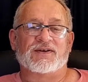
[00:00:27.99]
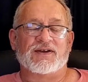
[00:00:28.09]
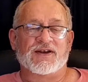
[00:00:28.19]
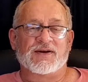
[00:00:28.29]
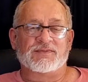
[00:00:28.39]

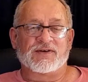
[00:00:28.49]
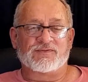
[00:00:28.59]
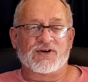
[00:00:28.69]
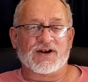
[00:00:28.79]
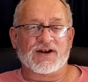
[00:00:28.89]
here I'm
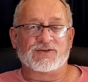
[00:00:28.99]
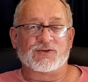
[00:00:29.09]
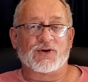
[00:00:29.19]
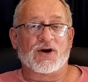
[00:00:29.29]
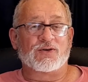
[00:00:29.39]
referring
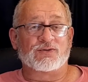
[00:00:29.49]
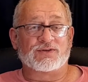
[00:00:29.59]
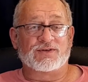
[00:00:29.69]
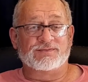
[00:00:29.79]
to